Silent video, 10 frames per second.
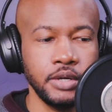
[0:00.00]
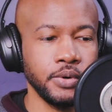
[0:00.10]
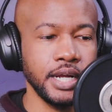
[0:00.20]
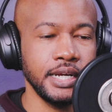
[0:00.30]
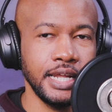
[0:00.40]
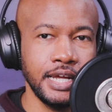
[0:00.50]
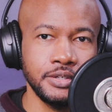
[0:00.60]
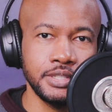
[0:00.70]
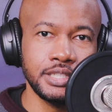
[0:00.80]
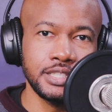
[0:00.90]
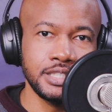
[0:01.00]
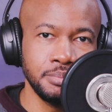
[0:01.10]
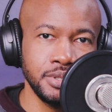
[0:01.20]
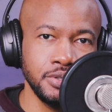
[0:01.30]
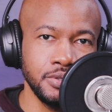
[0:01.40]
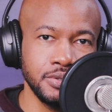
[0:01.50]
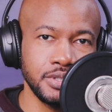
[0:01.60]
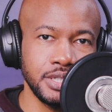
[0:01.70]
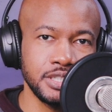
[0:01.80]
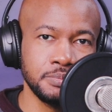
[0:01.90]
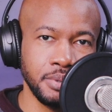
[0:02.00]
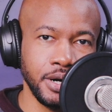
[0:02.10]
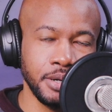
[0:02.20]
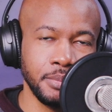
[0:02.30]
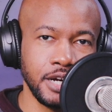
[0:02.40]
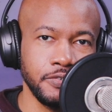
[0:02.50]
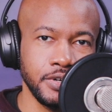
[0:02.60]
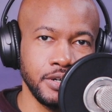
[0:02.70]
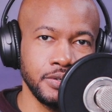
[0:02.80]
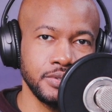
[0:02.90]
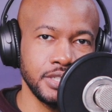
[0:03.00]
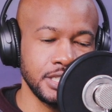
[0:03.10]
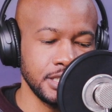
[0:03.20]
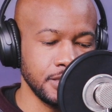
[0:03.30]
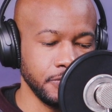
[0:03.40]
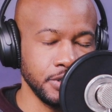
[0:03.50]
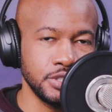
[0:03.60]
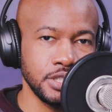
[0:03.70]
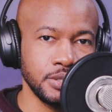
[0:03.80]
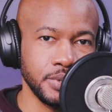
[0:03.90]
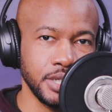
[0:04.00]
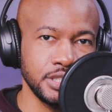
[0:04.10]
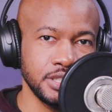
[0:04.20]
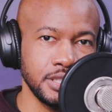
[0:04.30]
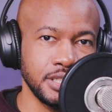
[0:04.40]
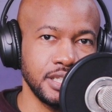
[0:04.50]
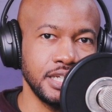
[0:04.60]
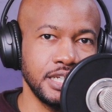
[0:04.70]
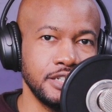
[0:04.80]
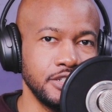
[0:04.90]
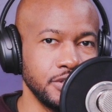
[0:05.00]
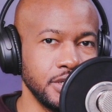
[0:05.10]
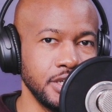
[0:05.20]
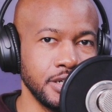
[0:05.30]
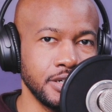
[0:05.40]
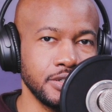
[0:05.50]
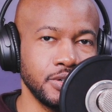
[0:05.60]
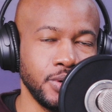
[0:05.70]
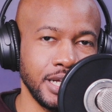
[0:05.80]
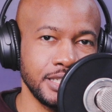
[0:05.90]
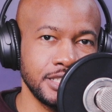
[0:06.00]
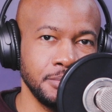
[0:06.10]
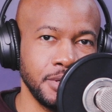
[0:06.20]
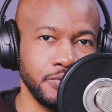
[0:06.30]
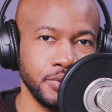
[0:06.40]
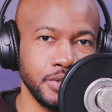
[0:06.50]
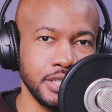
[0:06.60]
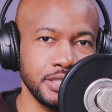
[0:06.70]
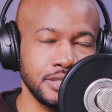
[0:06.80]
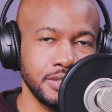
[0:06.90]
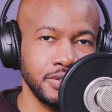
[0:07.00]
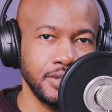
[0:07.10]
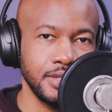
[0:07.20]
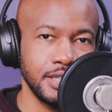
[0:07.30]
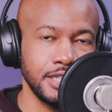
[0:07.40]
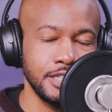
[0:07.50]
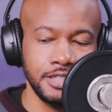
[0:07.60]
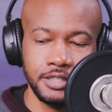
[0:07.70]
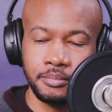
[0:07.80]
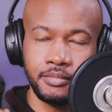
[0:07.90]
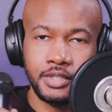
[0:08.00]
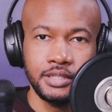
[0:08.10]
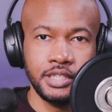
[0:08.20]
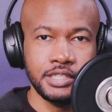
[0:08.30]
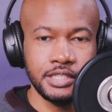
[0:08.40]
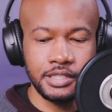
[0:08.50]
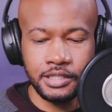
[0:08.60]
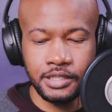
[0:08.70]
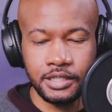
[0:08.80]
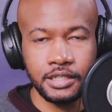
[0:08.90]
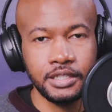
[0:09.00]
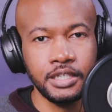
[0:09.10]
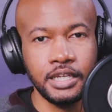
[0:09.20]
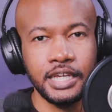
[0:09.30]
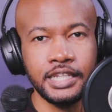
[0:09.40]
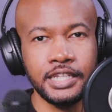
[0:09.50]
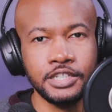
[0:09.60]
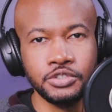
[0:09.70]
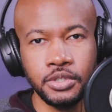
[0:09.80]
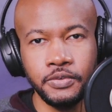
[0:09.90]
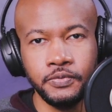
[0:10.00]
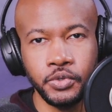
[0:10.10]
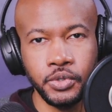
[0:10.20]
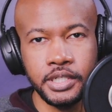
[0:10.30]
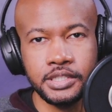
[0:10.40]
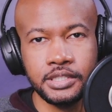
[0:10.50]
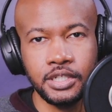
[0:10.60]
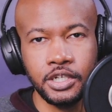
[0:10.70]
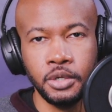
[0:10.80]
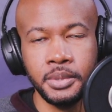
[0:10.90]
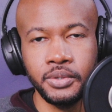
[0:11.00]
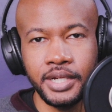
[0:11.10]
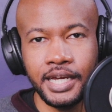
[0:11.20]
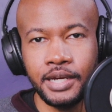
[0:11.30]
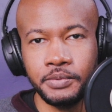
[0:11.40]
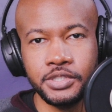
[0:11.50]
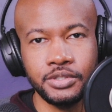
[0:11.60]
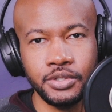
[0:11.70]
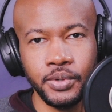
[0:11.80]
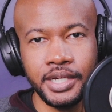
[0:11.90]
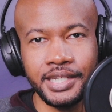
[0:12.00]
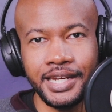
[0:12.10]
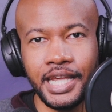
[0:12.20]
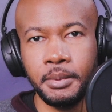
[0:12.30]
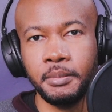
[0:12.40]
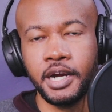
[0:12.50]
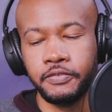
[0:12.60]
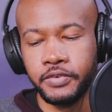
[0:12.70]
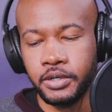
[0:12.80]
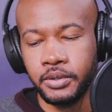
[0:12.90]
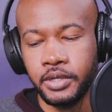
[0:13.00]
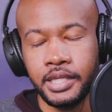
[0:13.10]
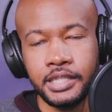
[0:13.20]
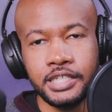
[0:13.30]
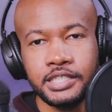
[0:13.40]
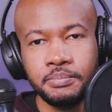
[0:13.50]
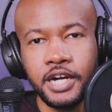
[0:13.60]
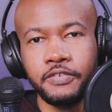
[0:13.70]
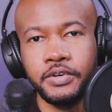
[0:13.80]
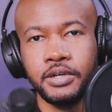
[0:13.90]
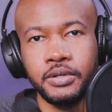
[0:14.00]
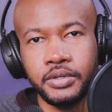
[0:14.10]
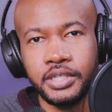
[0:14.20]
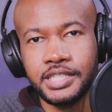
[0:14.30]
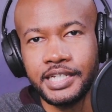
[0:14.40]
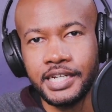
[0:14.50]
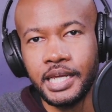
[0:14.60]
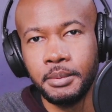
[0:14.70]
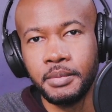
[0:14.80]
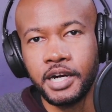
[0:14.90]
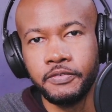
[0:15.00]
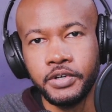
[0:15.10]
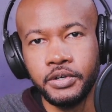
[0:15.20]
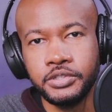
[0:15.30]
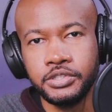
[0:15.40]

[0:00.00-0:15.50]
Right now, this is the Blue Spark microphone. This is the first generation, and you can hear the quality of my voice. This is the Electro Voice Cobalt 9, which is a great dynamic microphone. This microphone is a dynamic microphone.